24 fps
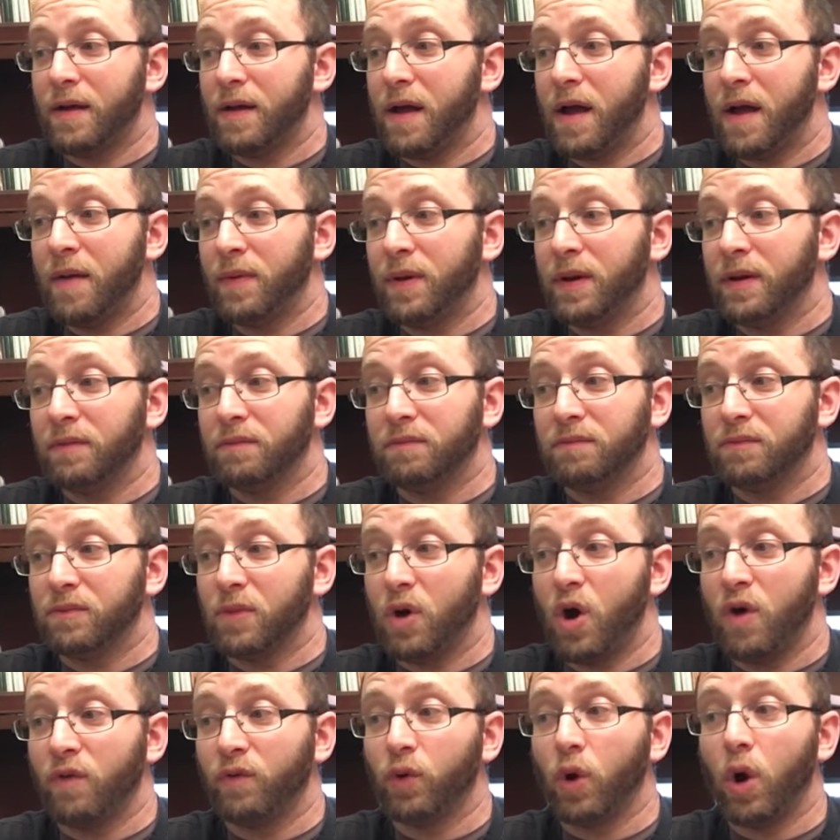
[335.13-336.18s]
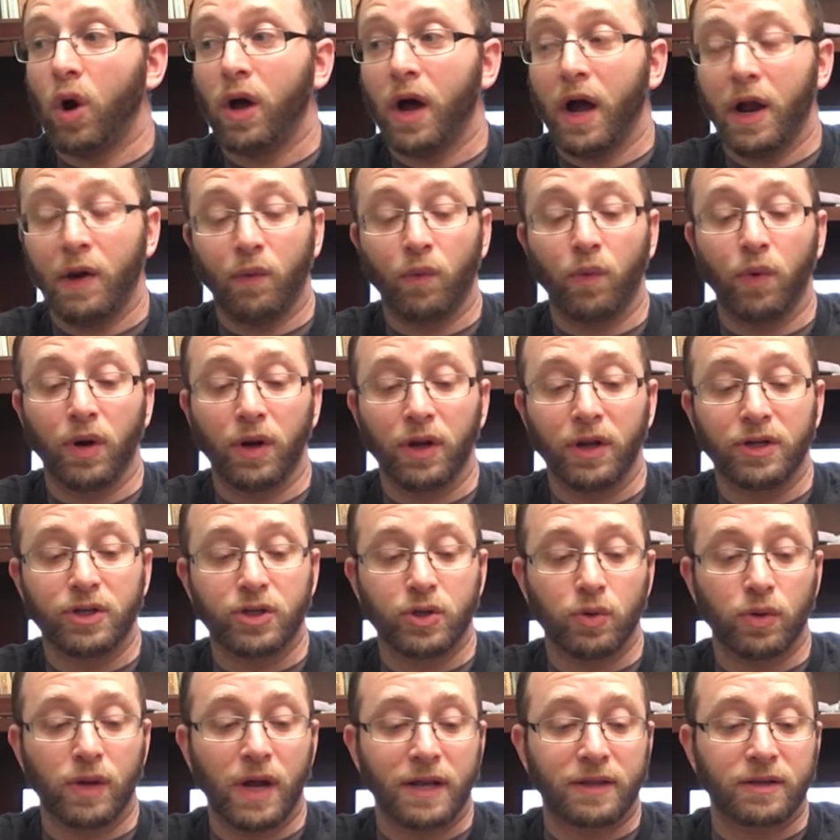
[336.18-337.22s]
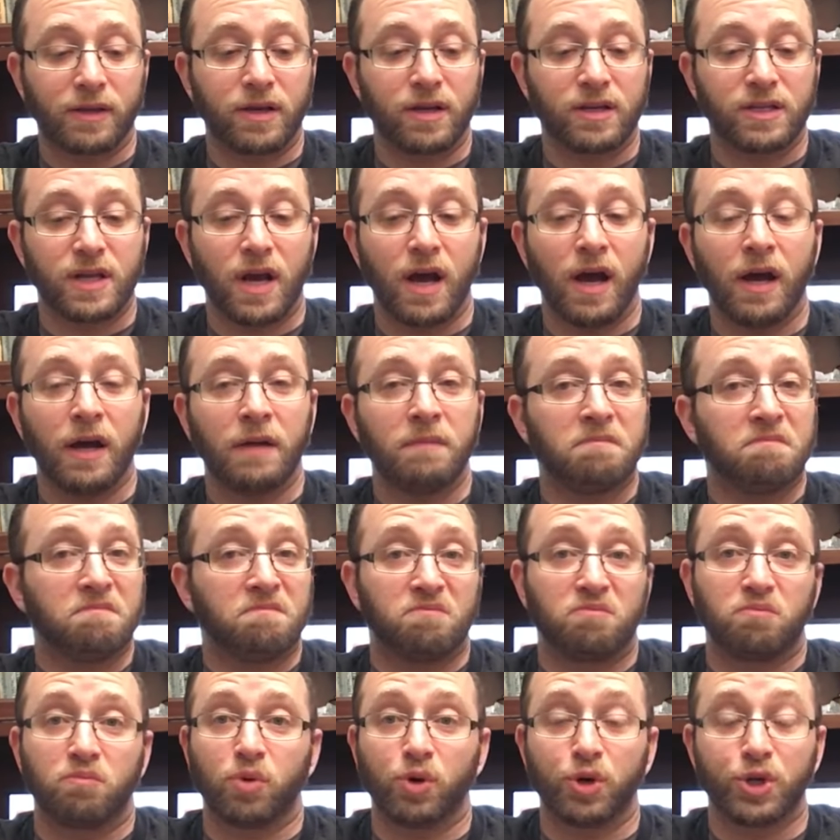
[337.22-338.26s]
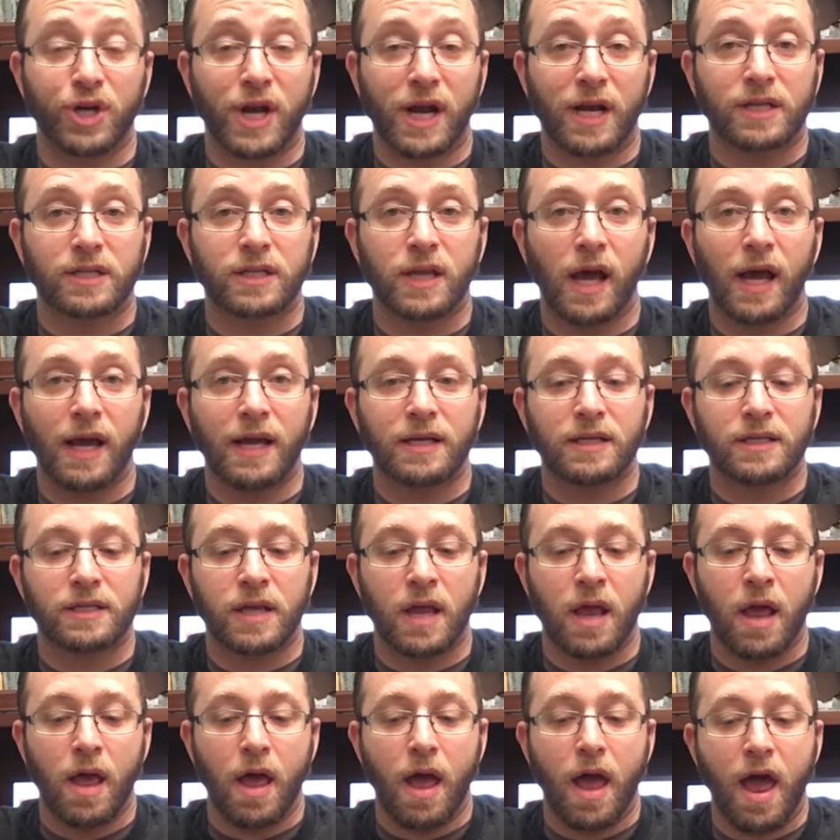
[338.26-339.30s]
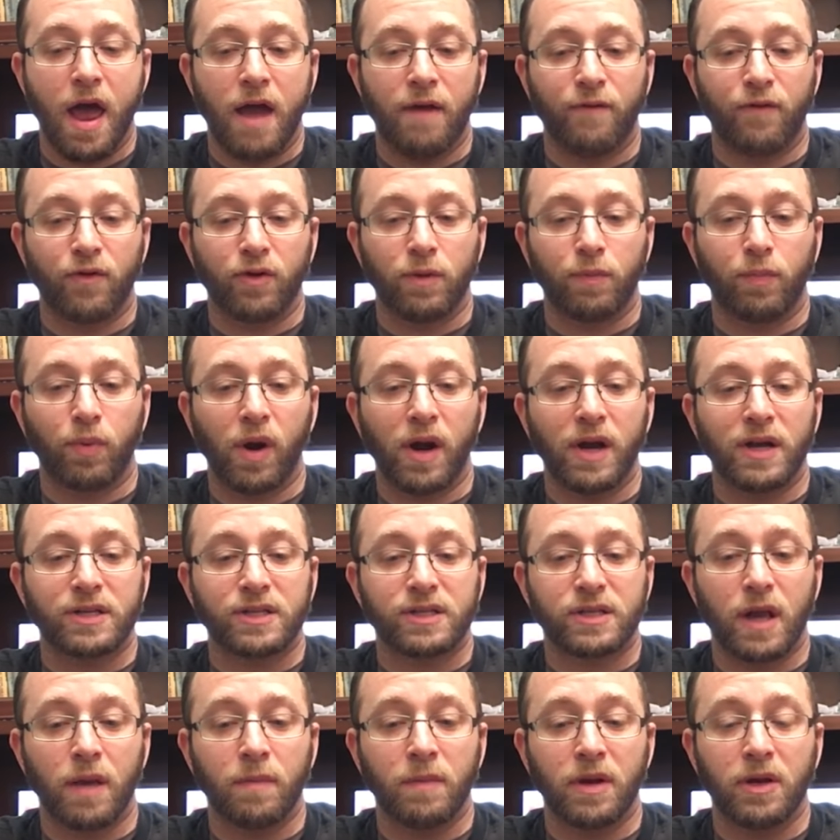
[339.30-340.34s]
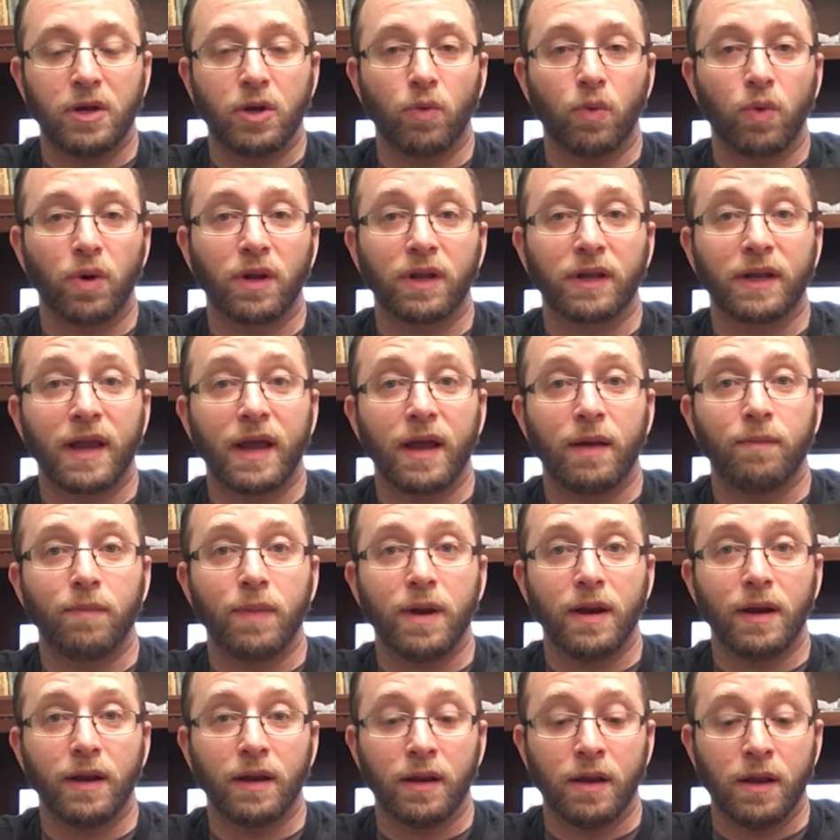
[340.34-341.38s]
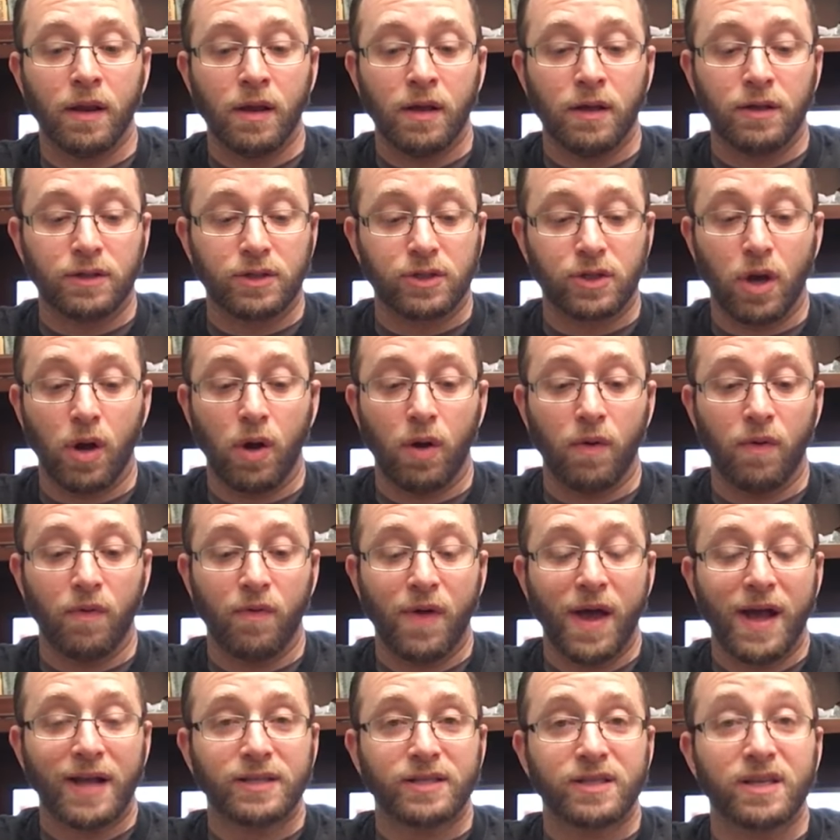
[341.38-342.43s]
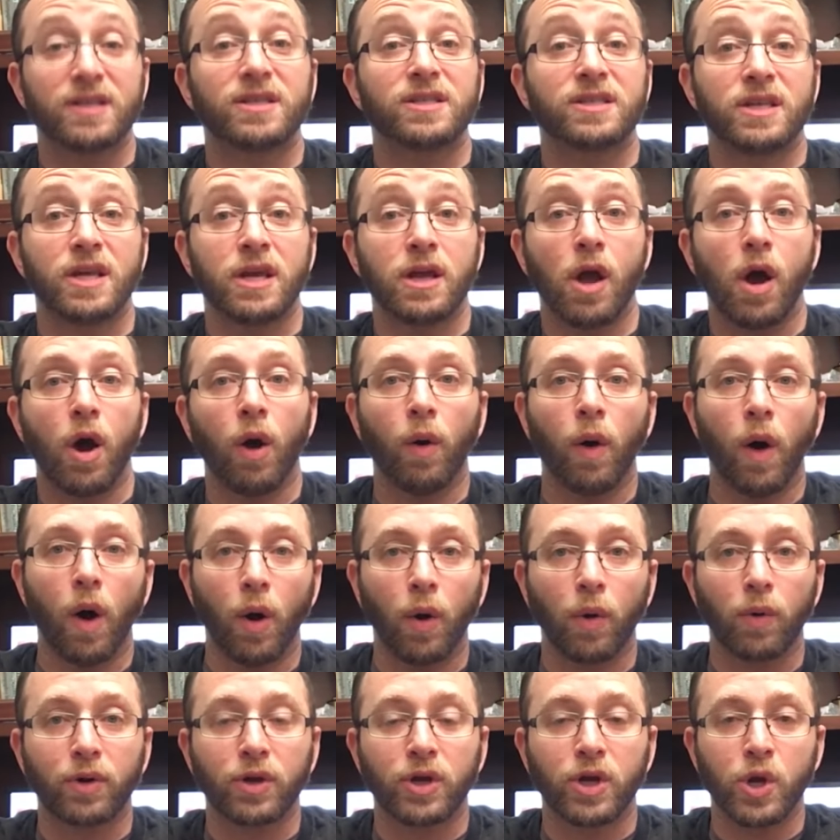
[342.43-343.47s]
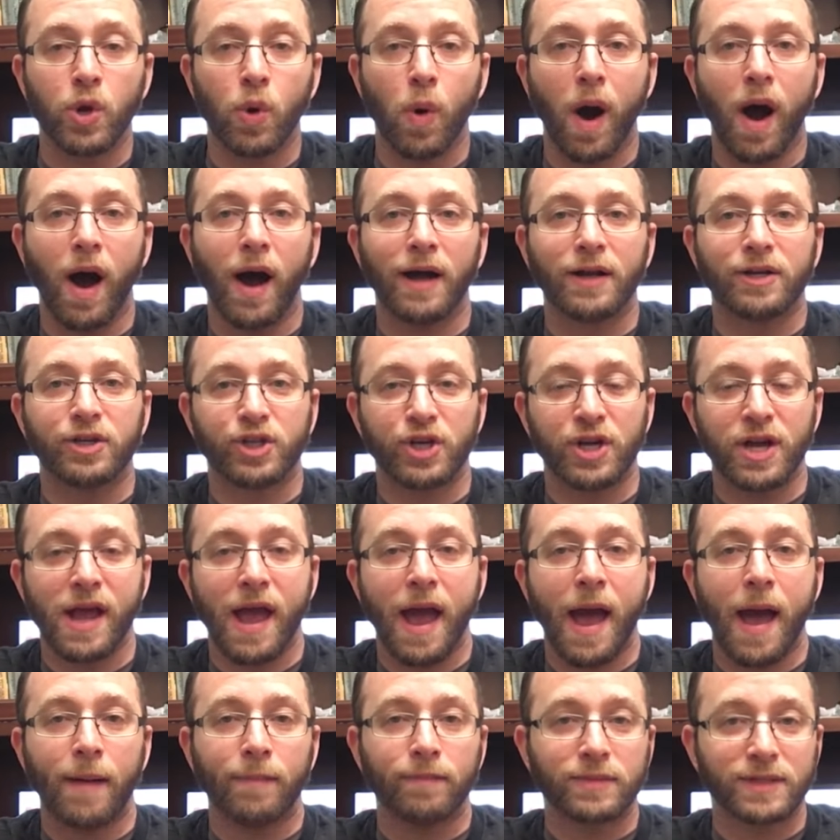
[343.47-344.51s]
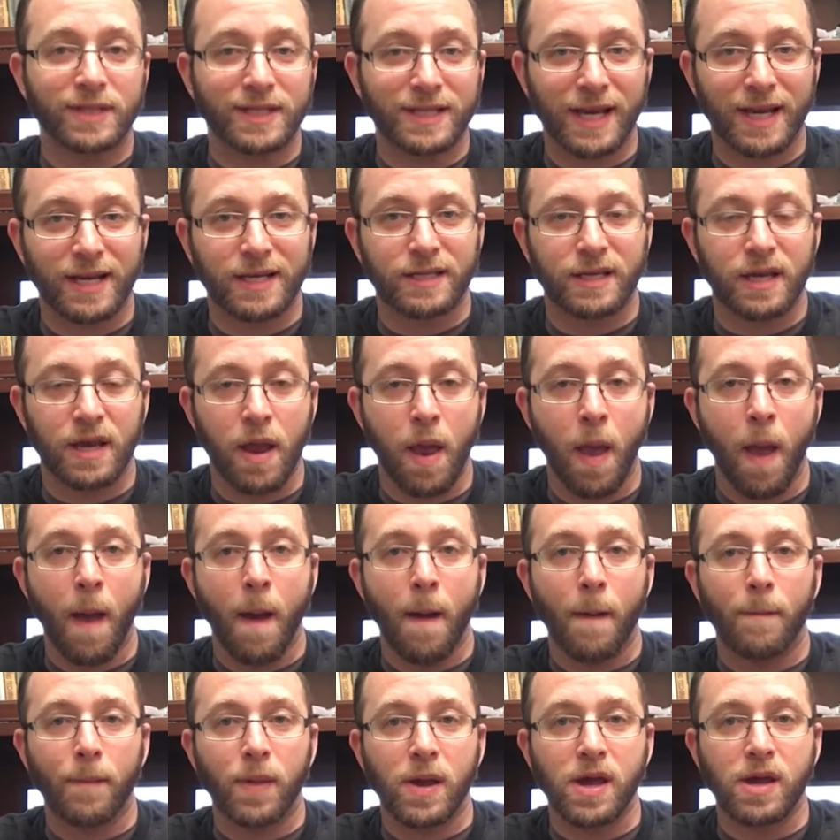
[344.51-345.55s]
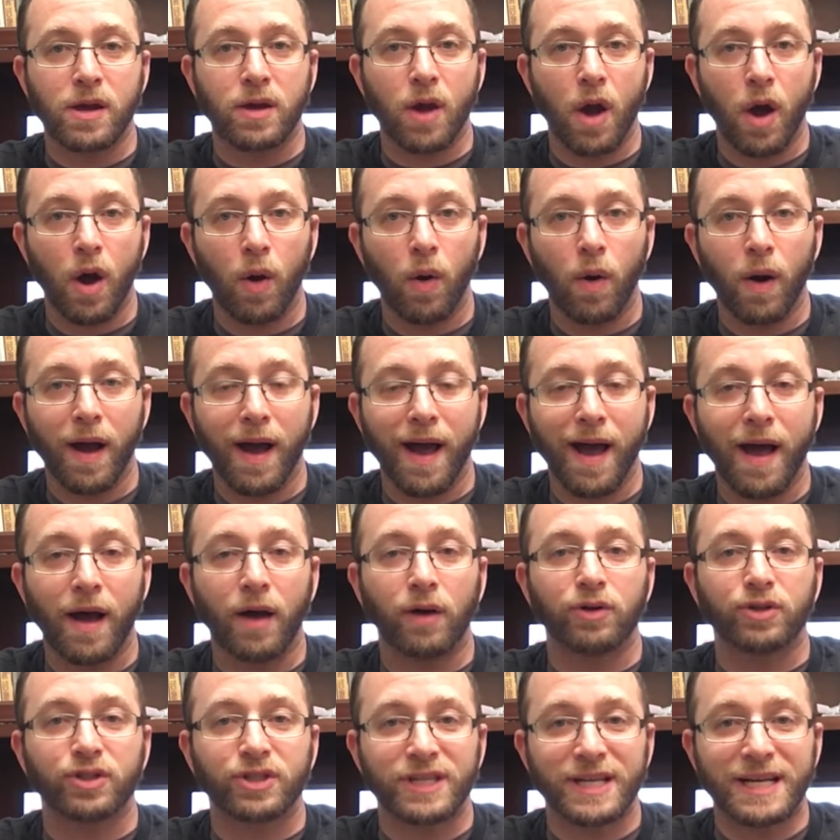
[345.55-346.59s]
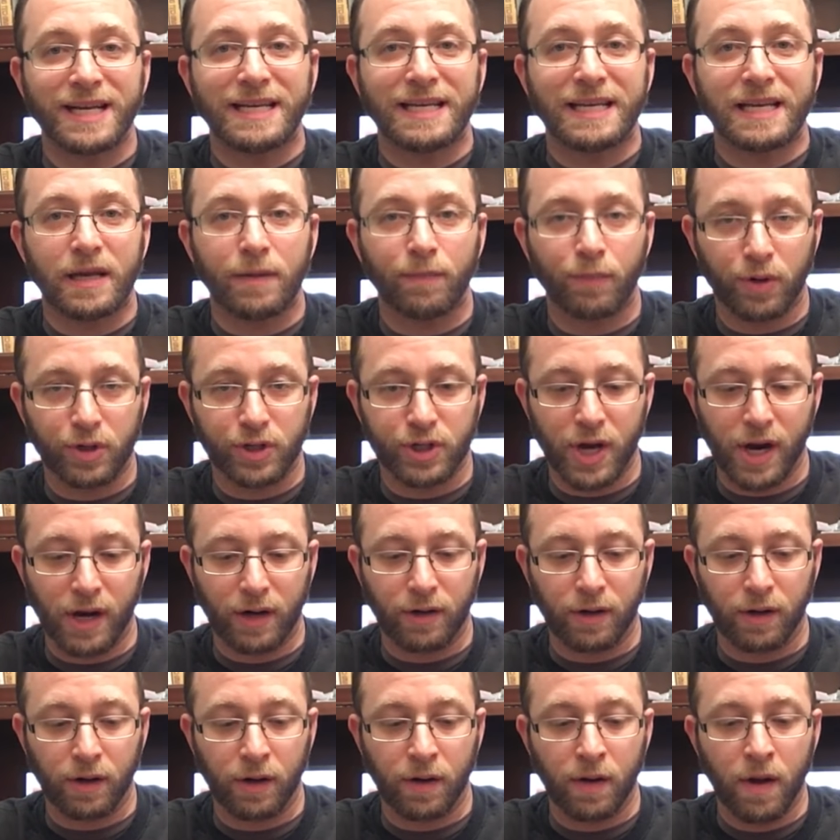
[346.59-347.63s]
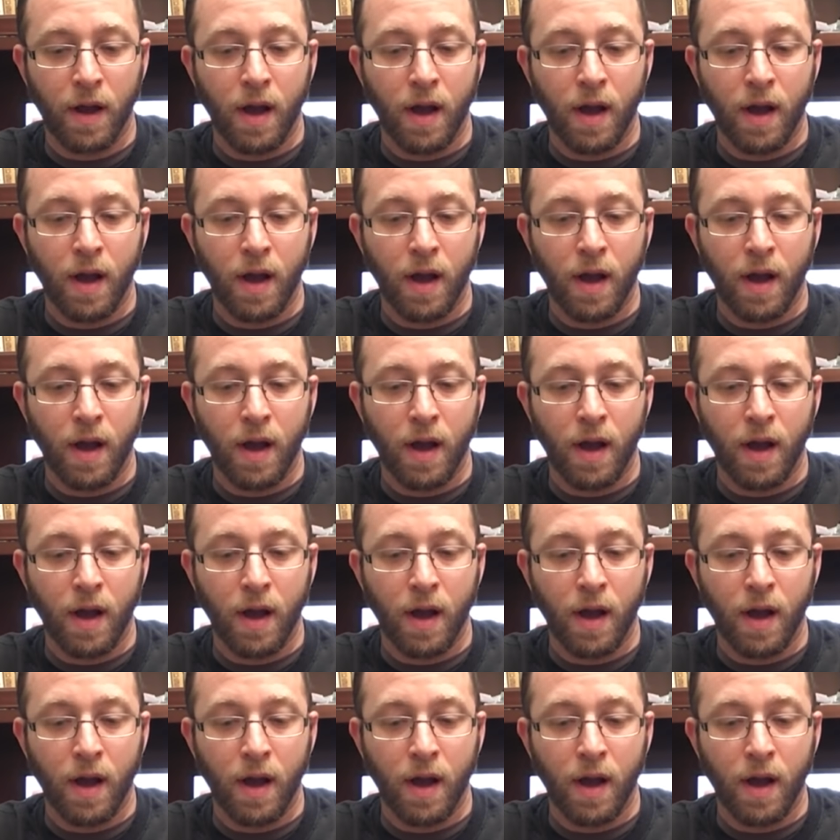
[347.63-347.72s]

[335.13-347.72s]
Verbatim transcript: I mean, overall, I really do like the design. Projects nice. And for the price, I mean, you really can't beat it. So that's the COOQIGM60 Pico LCD projector.